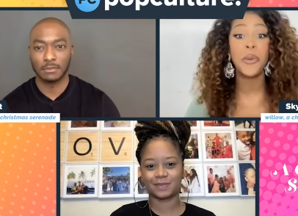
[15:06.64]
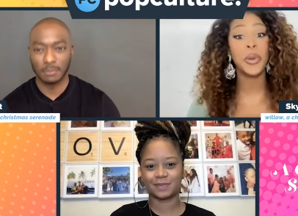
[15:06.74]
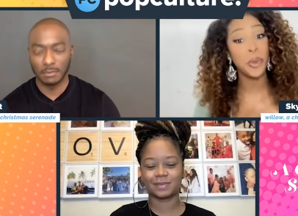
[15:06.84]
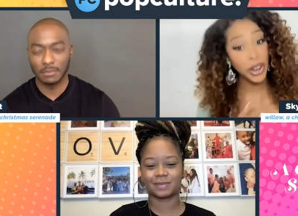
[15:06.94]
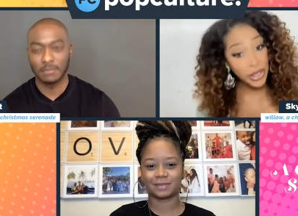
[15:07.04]
Speaker 1: we
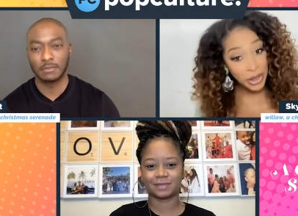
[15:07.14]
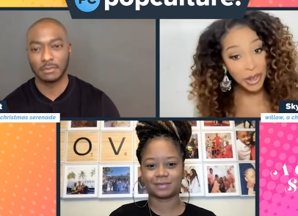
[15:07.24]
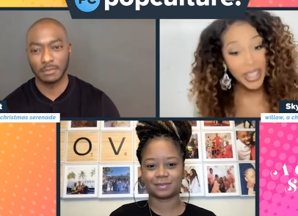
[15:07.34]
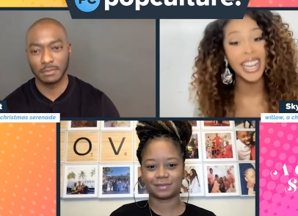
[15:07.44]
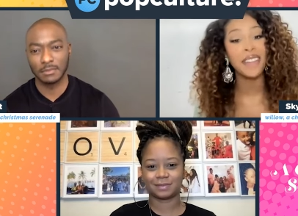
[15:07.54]
worked through
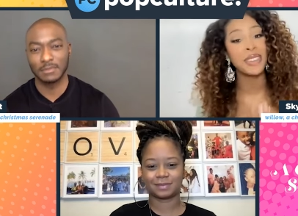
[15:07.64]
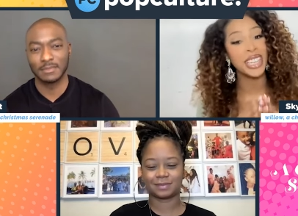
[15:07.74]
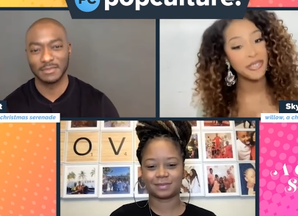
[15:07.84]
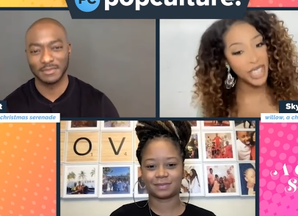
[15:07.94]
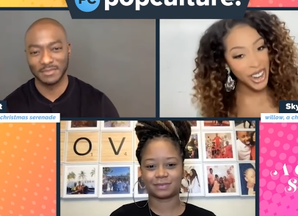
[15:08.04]
it and
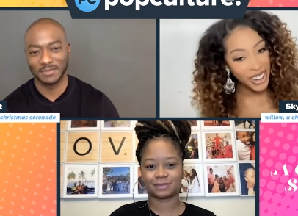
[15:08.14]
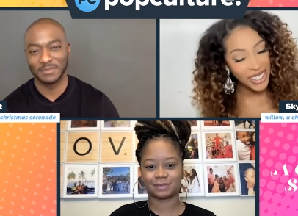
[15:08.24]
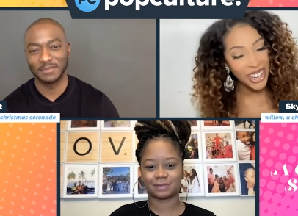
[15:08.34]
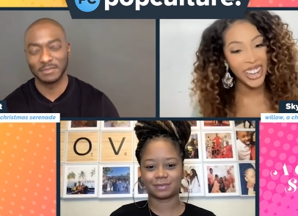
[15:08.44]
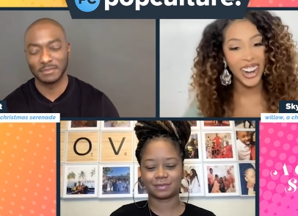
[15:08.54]
we we earned
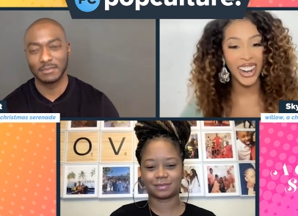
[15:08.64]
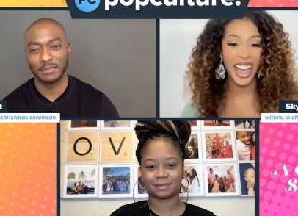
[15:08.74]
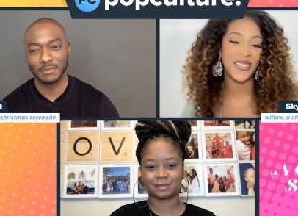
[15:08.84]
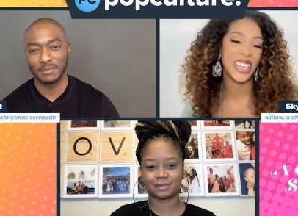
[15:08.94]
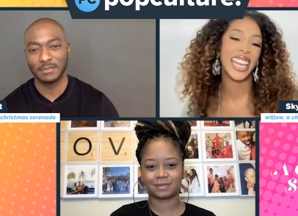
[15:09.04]
our, our
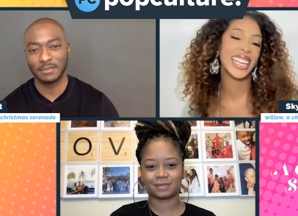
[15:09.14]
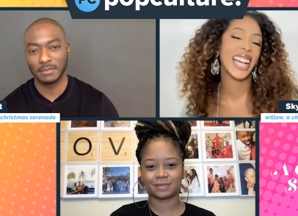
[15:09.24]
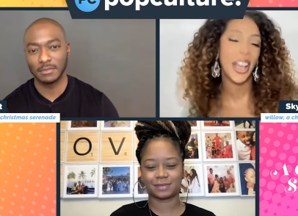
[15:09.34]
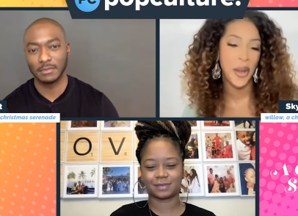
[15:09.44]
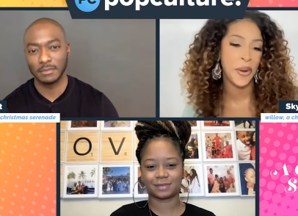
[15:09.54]
happy ending,
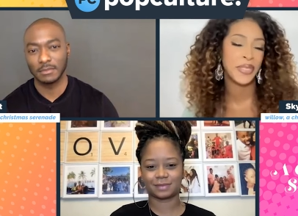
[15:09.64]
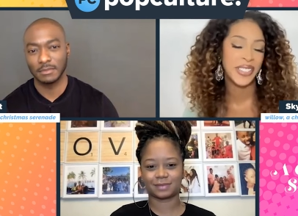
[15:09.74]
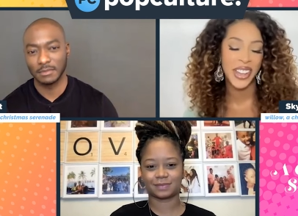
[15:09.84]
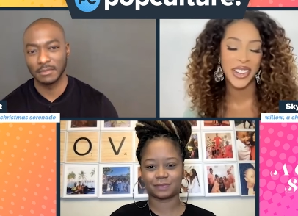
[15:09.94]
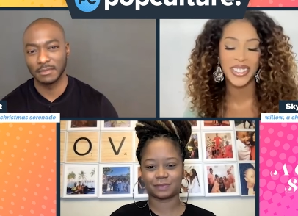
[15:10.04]
I hope.
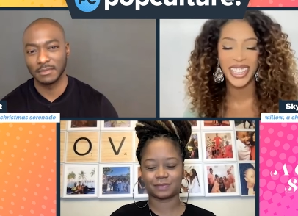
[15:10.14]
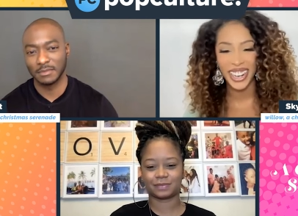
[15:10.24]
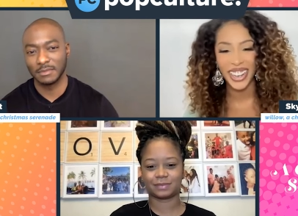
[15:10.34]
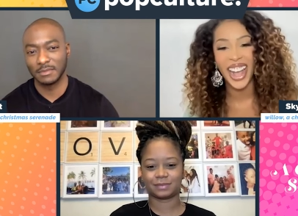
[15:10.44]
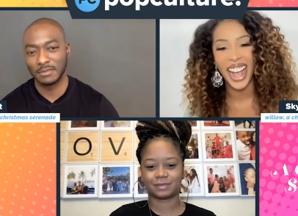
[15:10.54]
So, you
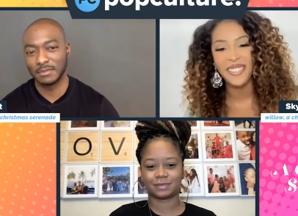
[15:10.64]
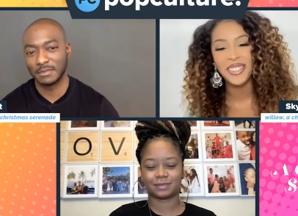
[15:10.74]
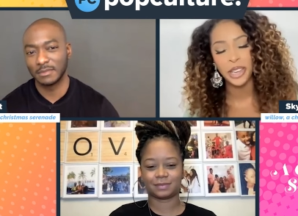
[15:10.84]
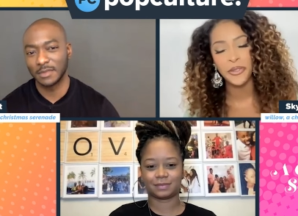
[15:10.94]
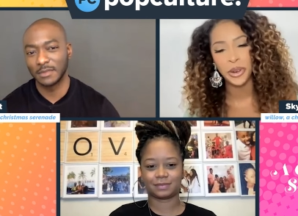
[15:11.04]
know, I, I'm
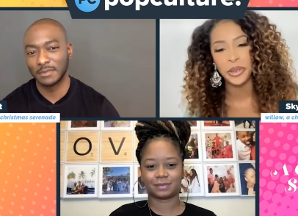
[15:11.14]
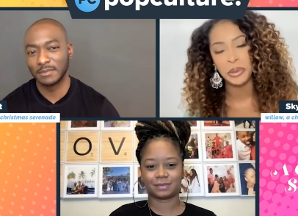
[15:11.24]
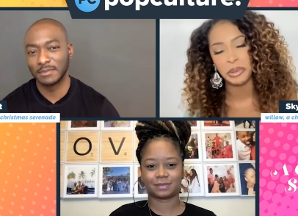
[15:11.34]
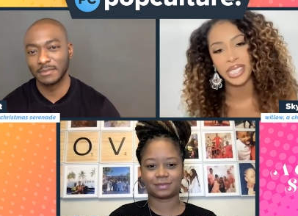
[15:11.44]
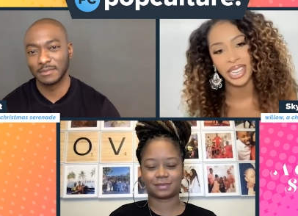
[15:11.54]
looking forward to
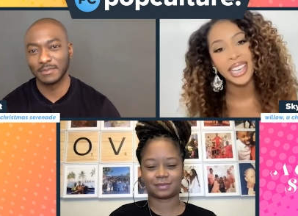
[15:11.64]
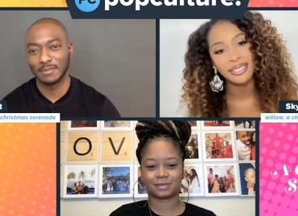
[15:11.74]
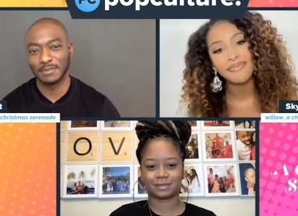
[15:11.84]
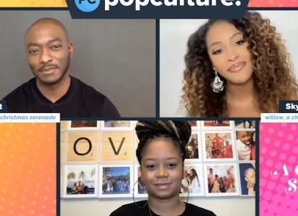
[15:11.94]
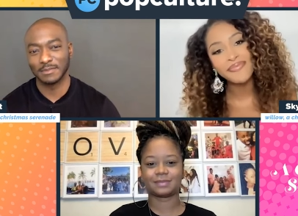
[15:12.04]
people seeing it.
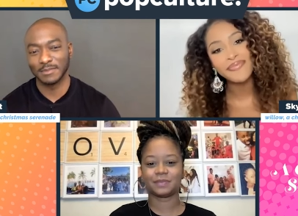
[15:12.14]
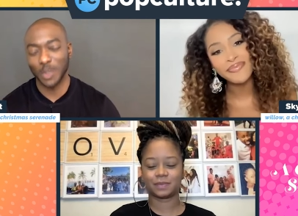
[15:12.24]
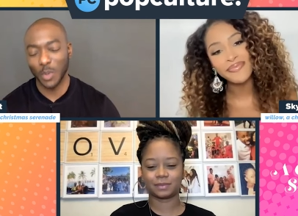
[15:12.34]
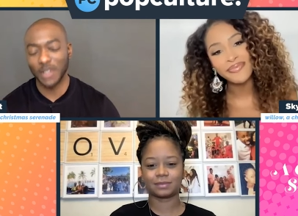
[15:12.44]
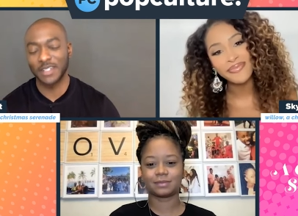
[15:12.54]

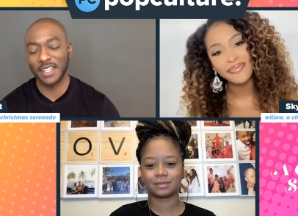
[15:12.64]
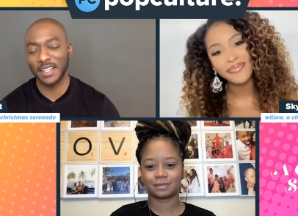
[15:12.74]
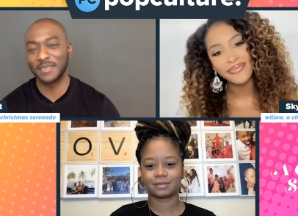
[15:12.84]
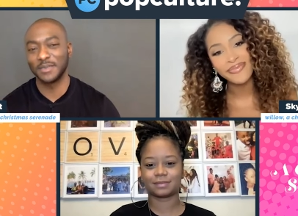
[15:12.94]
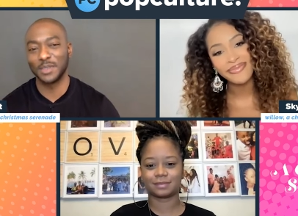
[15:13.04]
Speaker 2: Well said.
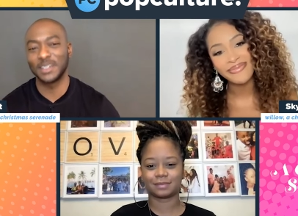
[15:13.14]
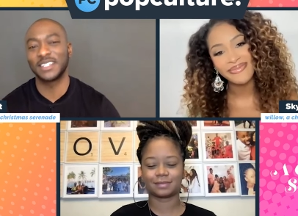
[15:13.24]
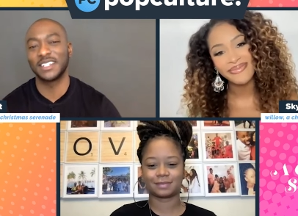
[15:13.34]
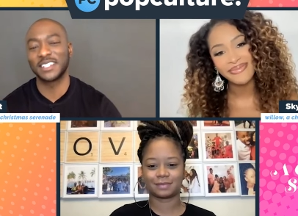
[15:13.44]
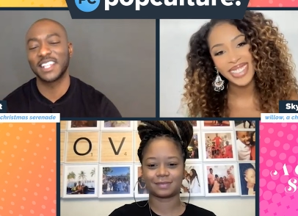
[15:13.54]
Well
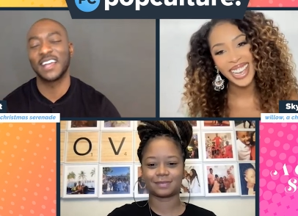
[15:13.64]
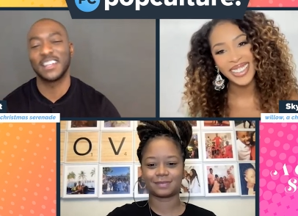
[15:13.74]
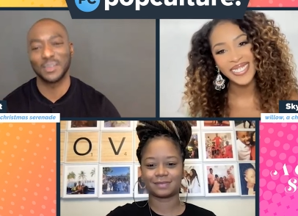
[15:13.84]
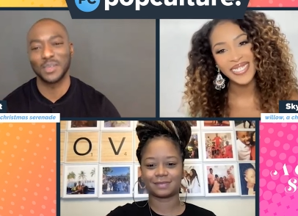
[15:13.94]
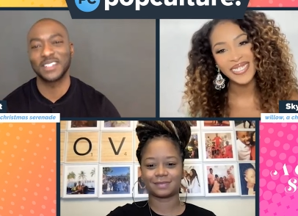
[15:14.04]
said, Scott.
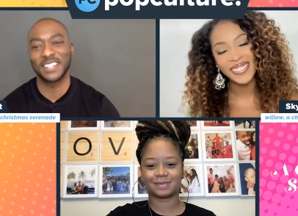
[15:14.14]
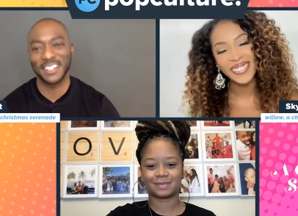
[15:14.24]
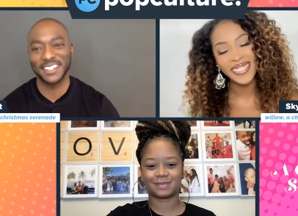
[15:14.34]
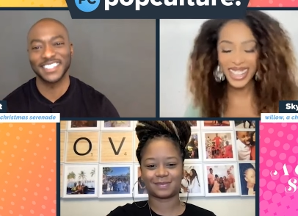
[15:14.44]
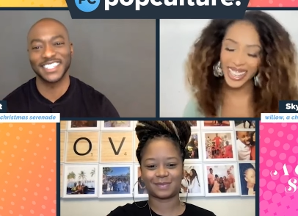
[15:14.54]
Well said.
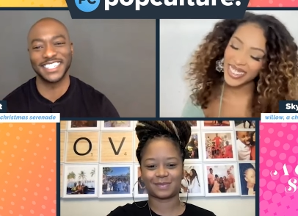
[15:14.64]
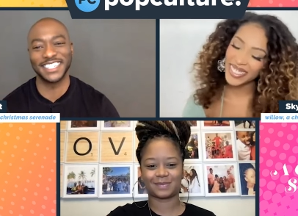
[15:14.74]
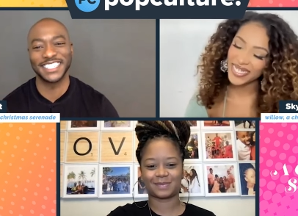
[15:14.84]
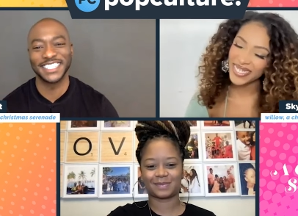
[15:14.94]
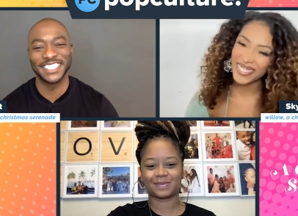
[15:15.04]

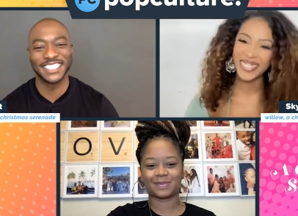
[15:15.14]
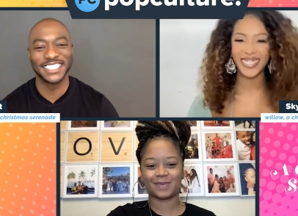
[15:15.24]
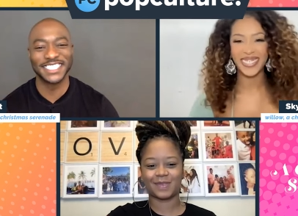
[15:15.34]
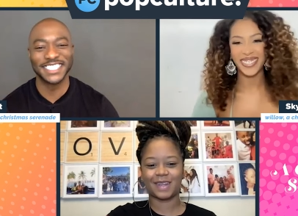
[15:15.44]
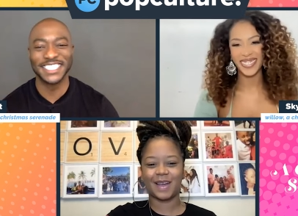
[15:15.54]

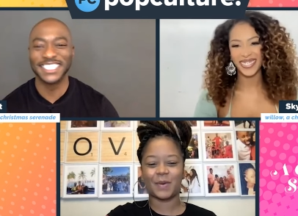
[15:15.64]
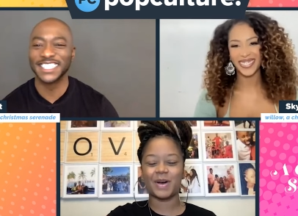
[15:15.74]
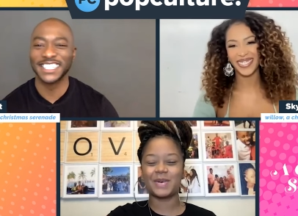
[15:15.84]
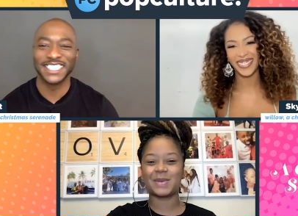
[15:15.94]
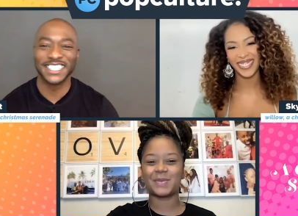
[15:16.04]
Speaker 3: Well,
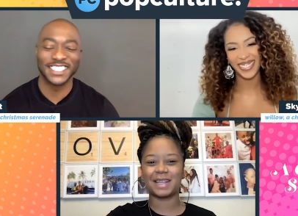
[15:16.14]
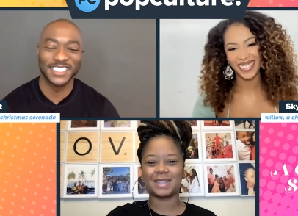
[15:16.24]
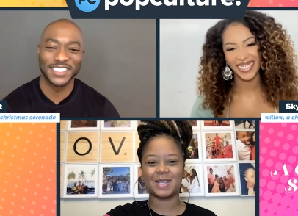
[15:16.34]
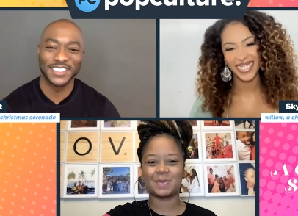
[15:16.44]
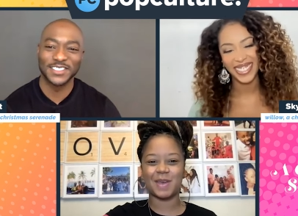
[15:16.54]
it was a
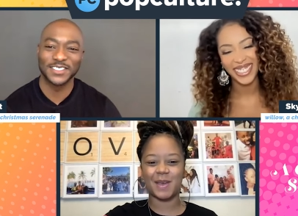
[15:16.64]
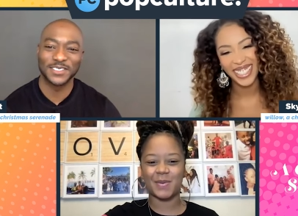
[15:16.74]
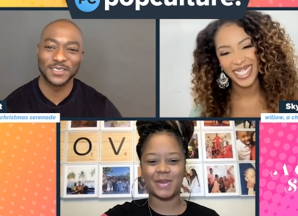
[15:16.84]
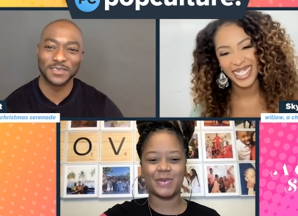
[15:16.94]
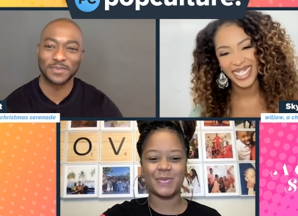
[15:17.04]
pleasure speaking
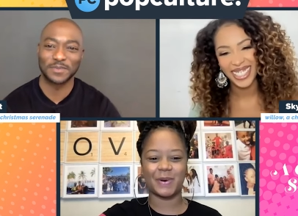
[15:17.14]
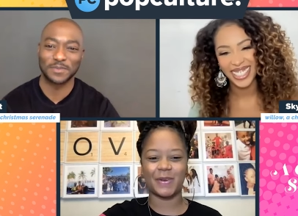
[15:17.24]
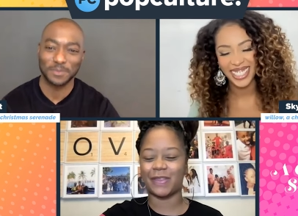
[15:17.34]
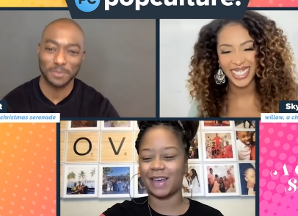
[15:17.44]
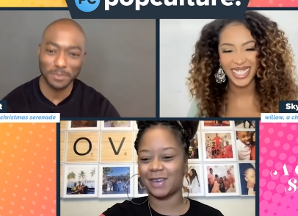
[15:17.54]
with you
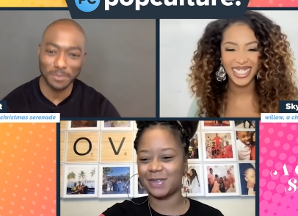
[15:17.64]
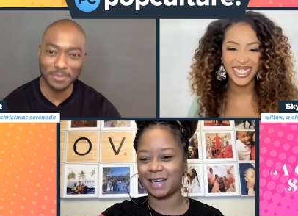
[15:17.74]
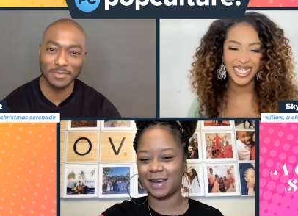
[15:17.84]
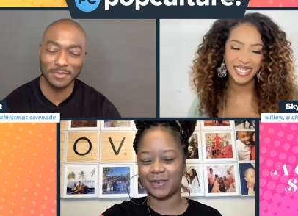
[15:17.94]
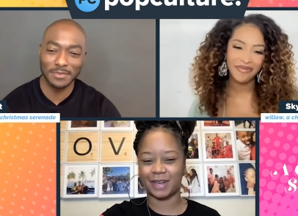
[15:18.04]
both. Thank you
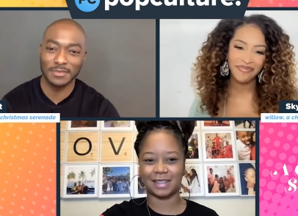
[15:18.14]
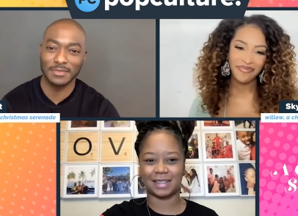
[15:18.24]
today for your